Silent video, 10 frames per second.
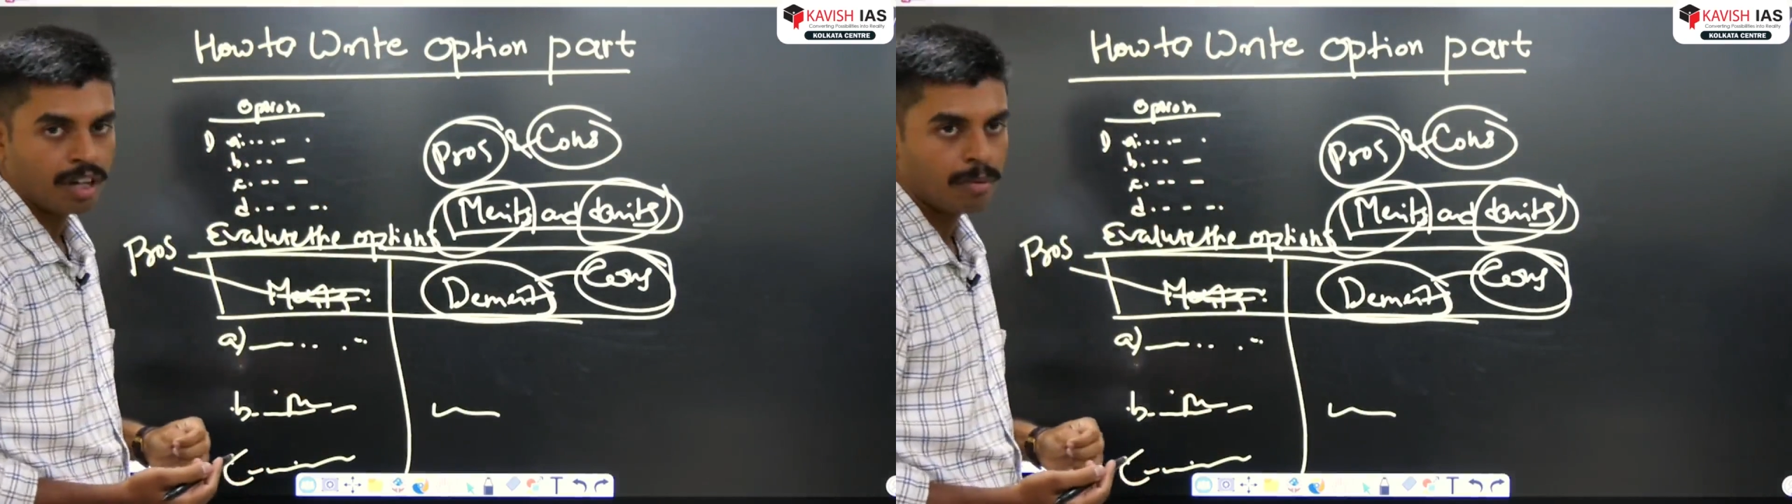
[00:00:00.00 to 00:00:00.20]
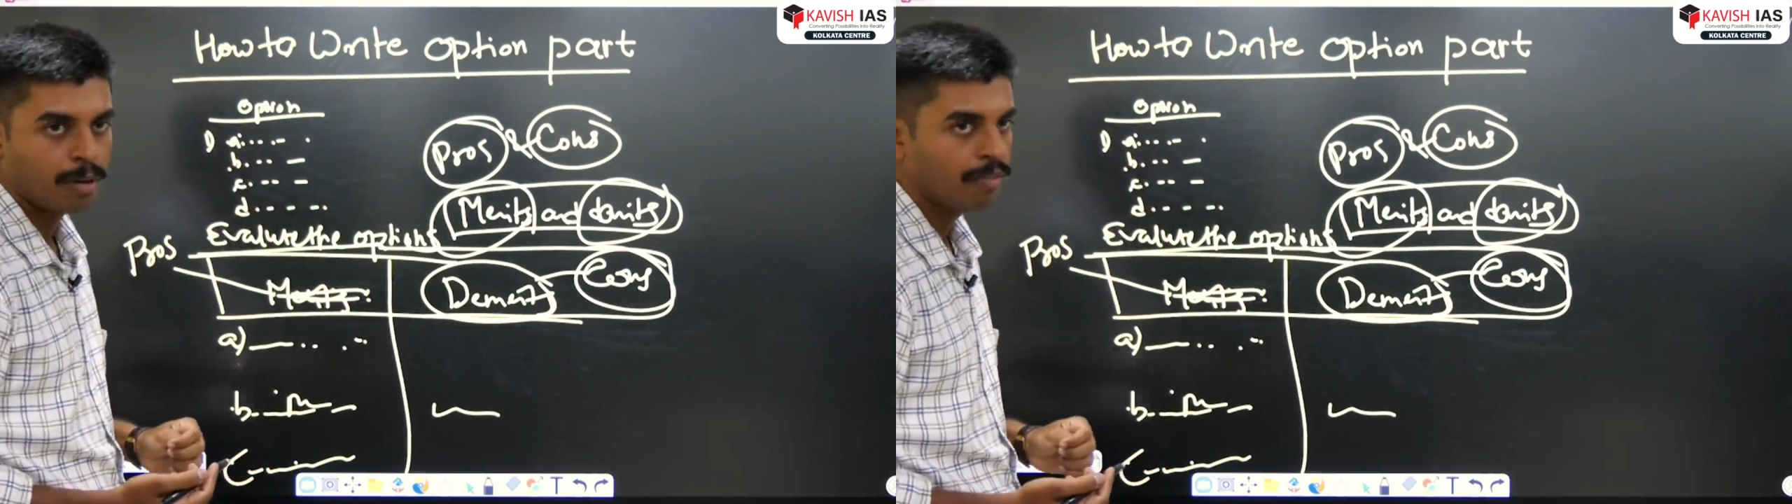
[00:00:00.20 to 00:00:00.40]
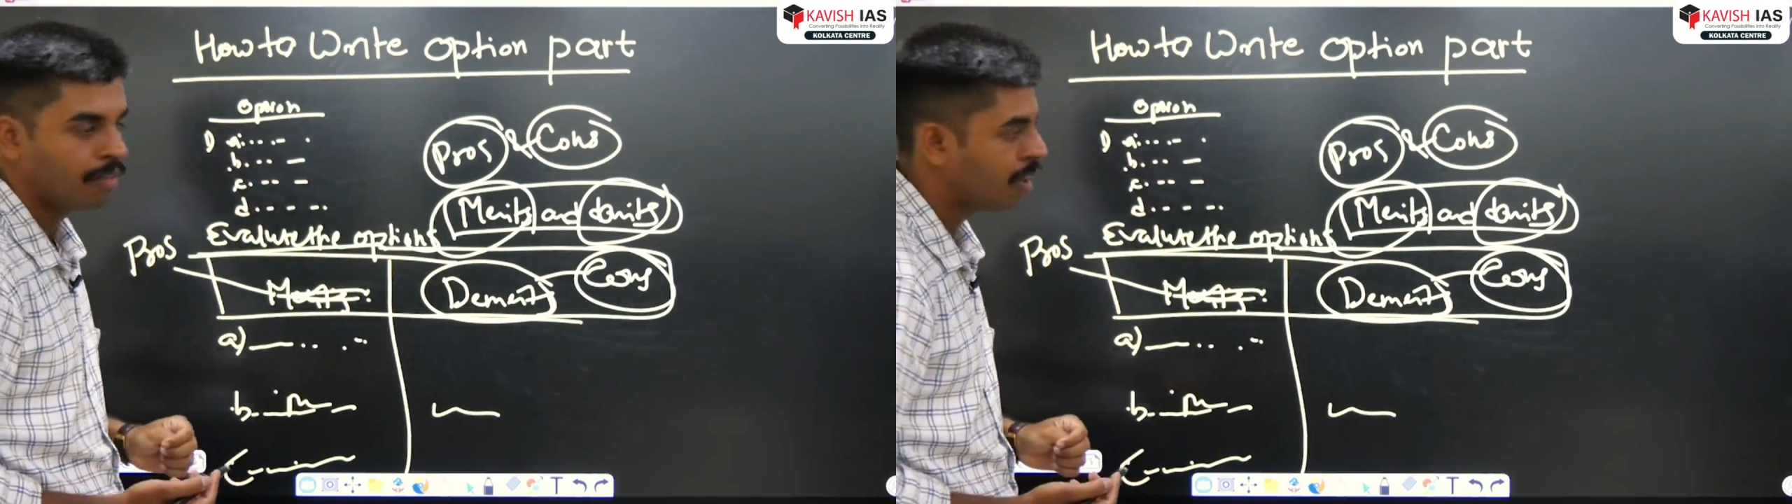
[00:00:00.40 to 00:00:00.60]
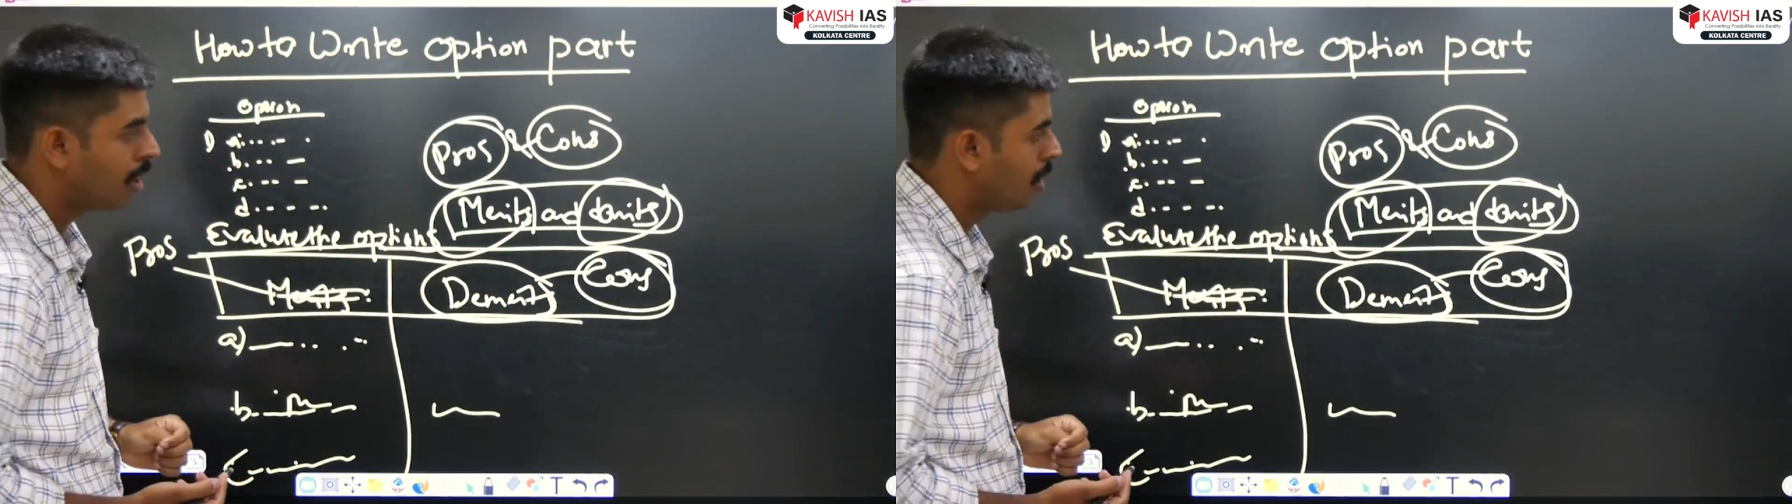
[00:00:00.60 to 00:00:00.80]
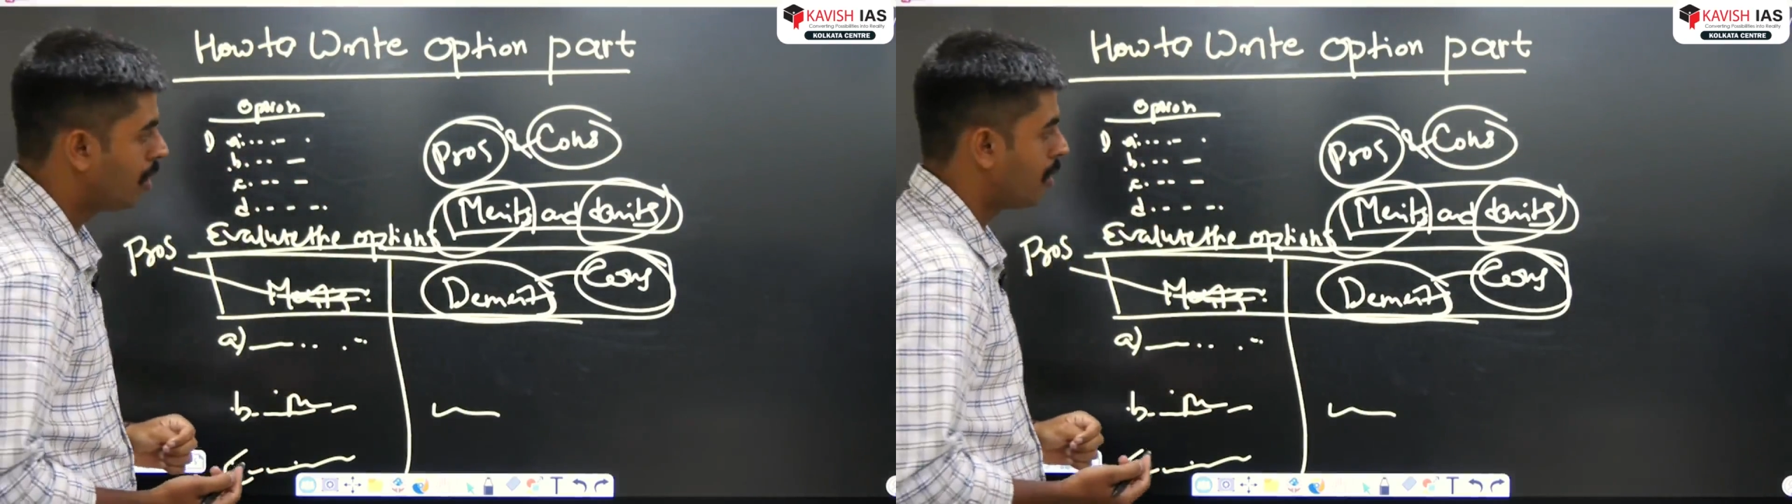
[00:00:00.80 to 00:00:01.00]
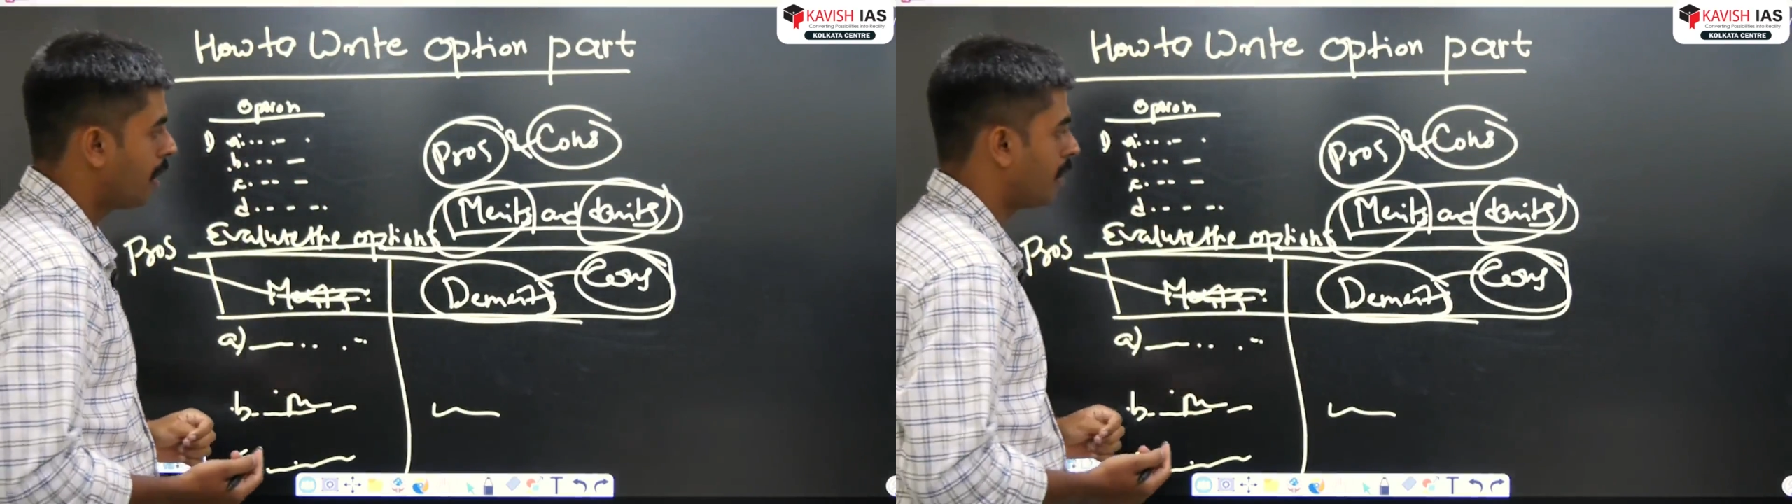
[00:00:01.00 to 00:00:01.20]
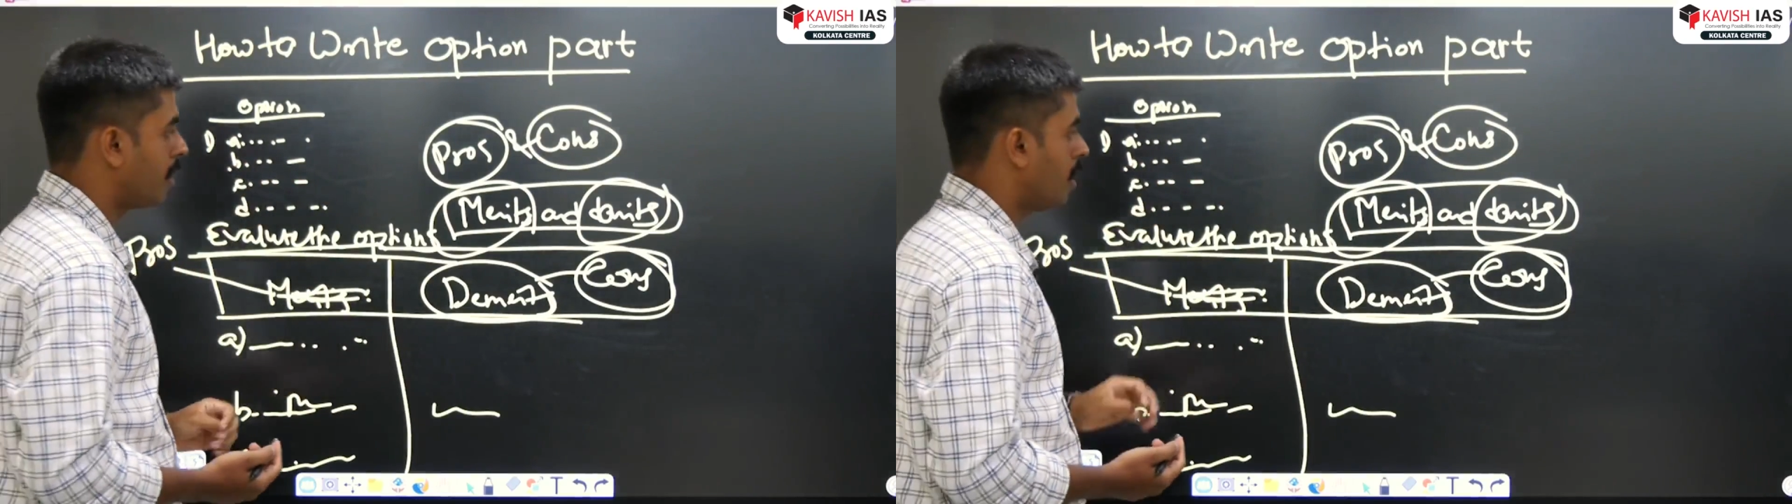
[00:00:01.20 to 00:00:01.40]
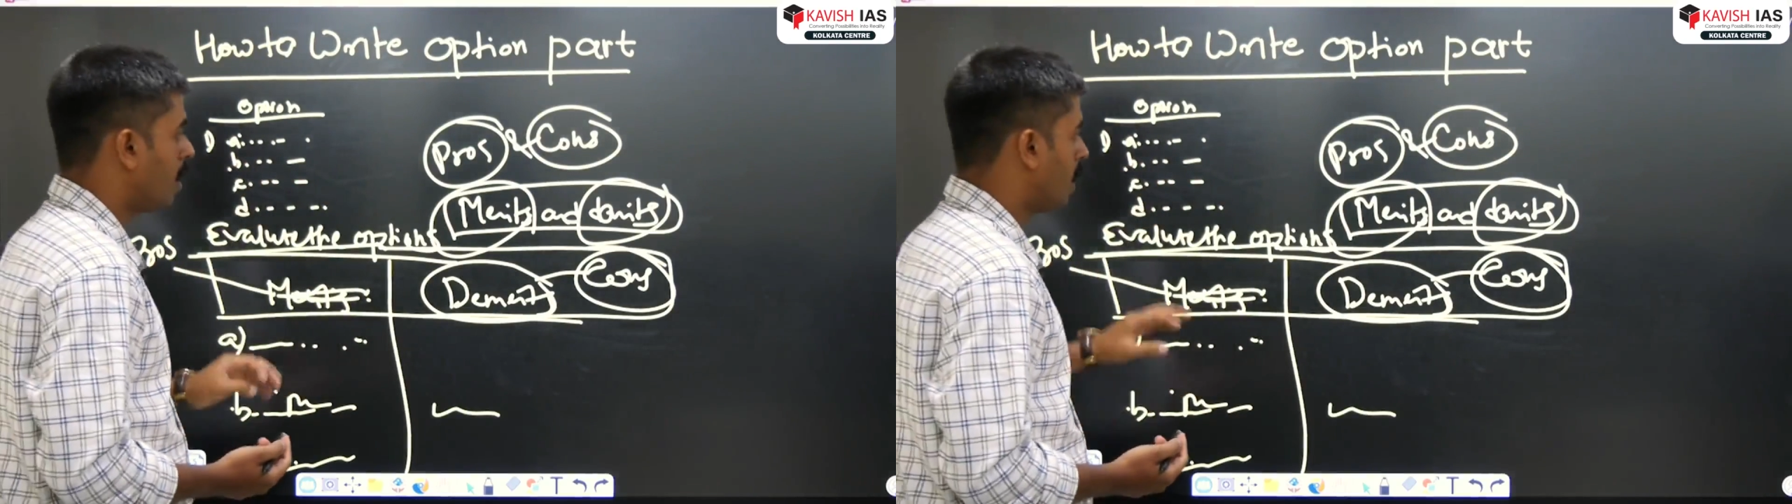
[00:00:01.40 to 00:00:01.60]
above, right?